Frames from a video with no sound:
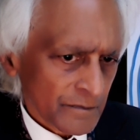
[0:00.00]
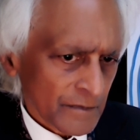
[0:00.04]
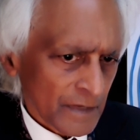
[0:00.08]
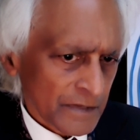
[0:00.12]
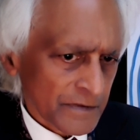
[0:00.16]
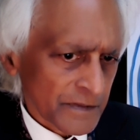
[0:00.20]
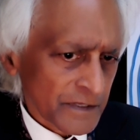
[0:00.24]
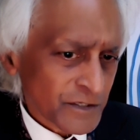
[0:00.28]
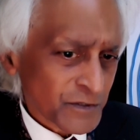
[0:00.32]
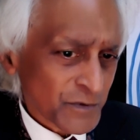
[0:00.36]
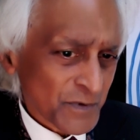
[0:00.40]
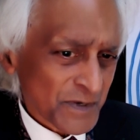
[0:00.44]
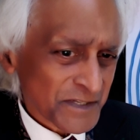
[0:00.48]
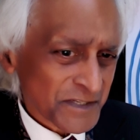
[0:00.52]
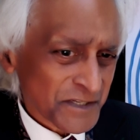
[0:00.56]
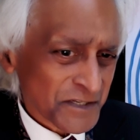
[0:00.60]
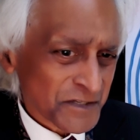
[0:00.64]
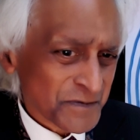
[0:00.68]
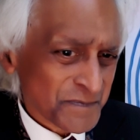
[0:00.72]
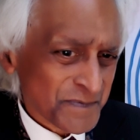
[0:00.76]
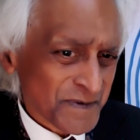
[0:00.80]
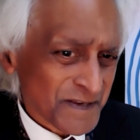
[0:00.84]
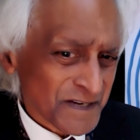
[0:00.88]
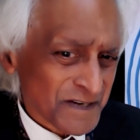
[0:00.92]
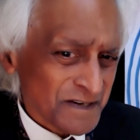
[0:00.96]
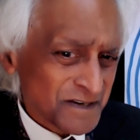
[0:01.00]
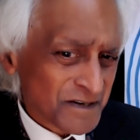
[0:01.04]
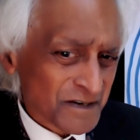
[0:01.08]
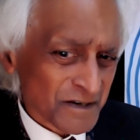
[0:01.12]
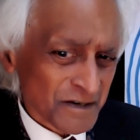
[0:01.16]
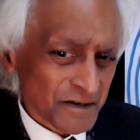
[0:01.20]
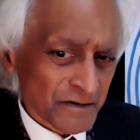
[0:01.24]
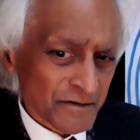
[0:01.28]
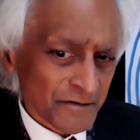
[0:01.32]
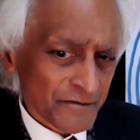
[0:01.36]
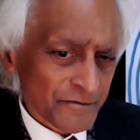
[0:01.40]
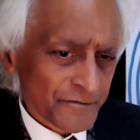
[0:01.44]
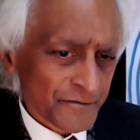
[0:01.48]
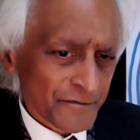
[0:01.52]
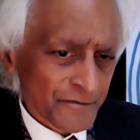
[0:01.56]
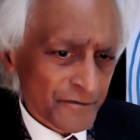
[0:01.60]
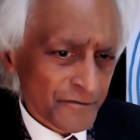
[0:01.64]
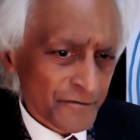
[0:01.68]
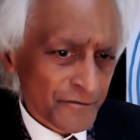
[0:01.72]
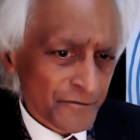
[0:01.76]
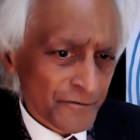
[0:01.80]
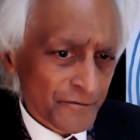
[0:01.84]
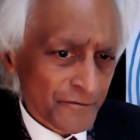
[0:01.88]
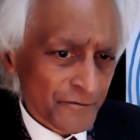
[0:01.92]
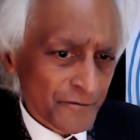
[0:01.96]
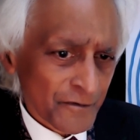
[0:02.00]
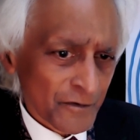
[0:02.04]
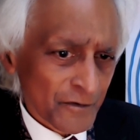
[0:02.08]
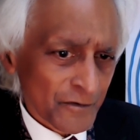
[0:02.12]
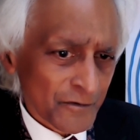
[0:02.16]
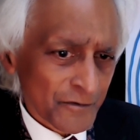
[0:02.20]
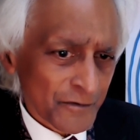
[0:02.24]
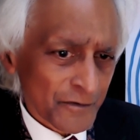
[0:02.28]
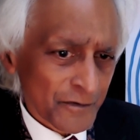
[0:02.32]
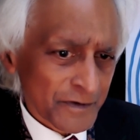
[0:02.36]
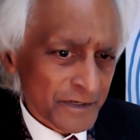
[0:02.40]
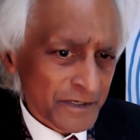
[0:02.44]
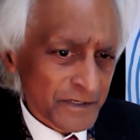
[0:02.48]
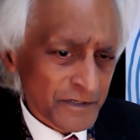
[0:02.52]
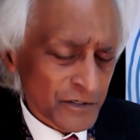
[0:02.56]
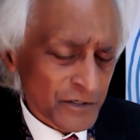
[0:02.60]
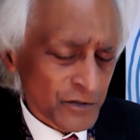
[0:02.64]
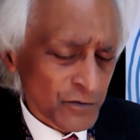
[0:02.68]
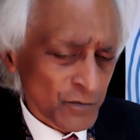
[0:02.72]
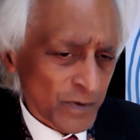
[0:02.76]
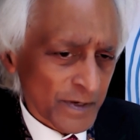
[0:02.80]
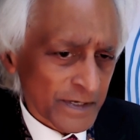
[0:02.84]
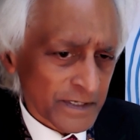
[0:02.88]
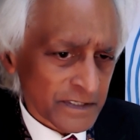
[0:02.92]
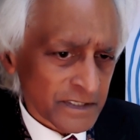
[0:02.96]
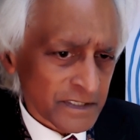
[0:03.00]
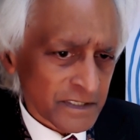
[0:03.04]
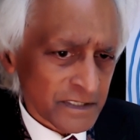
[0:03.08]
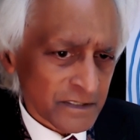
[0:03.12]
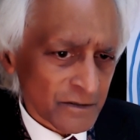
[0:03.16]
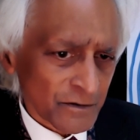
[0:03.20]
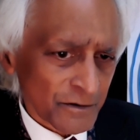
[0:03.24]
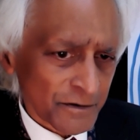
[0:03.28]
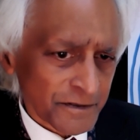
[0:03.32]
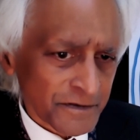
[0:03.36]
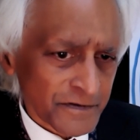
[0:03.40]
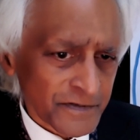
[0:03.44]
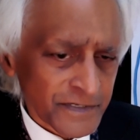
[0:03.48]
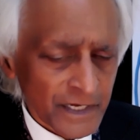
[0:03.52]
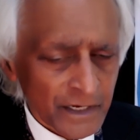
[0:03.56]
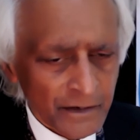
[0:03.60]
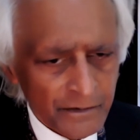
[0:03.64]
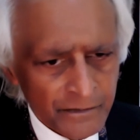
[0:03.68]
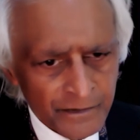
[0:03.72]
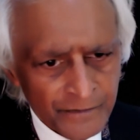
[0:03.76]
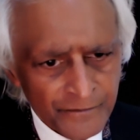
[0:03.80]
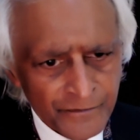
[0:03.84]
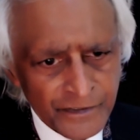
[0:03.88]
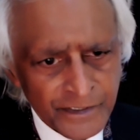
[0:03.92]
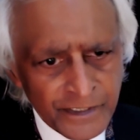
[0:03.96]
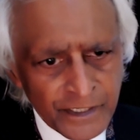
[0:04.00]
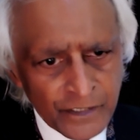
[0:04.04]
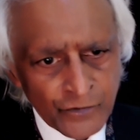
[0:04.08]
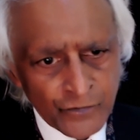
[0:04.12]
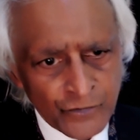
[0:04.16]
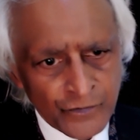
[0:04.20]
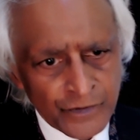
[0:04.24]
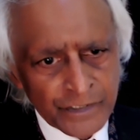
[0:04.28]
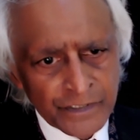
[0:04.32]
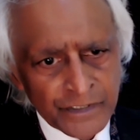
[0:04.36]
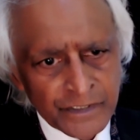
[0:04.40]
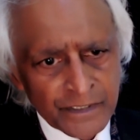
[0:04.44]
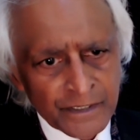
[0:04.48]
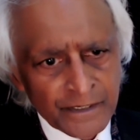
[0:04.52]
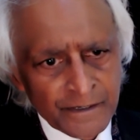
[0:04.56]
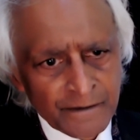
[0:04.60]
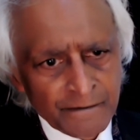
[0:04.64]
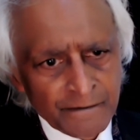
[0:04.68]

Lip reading: This quest has been east and west, north and south, for centuries,